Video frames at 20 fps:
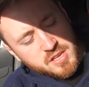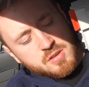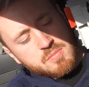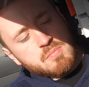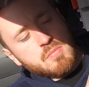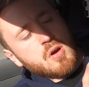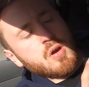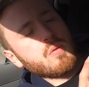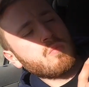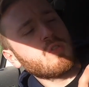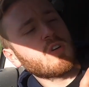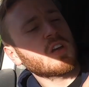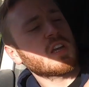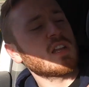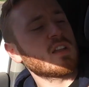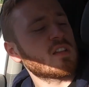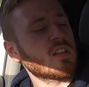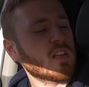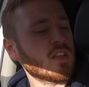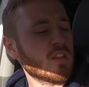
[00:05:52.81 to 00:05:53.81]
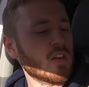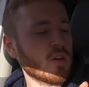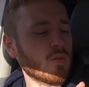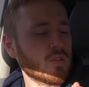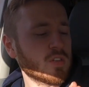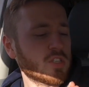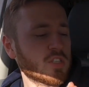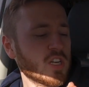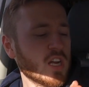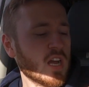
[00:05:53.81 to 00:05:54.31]
you might want to consider though
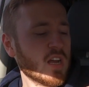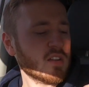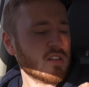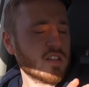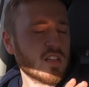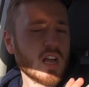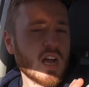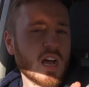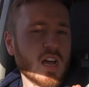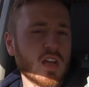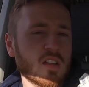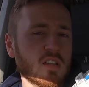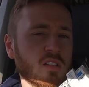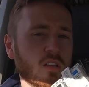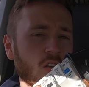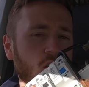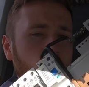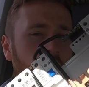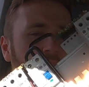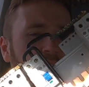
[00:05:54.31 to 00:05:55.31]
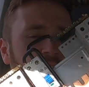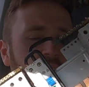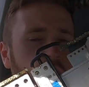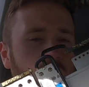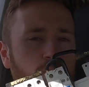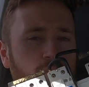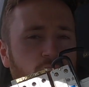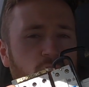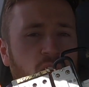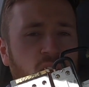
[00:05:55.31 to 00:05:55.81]
is chances are there's a lot of
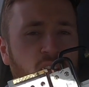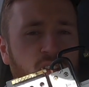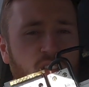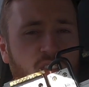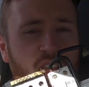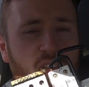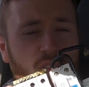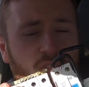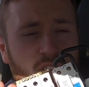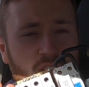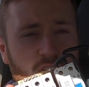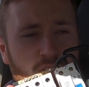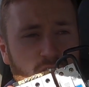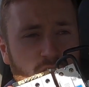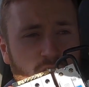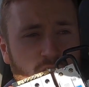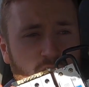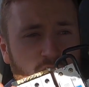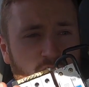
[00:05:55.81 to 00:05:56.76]
these brands now that just